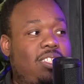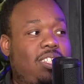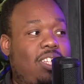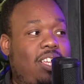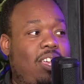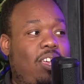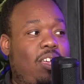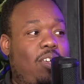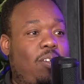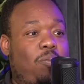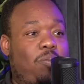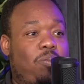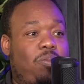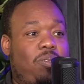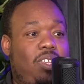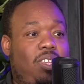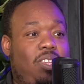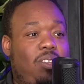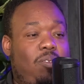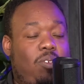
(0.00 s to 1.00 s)

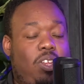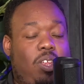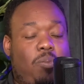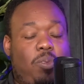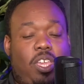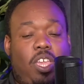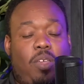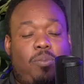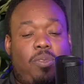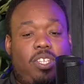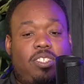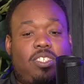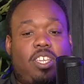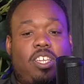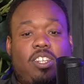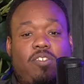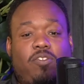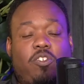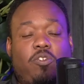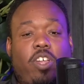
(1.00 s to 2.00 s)
when I became the
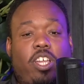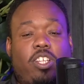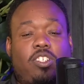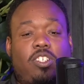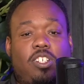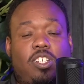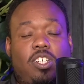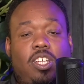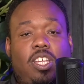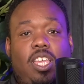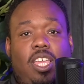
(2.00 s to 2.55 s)
executive director.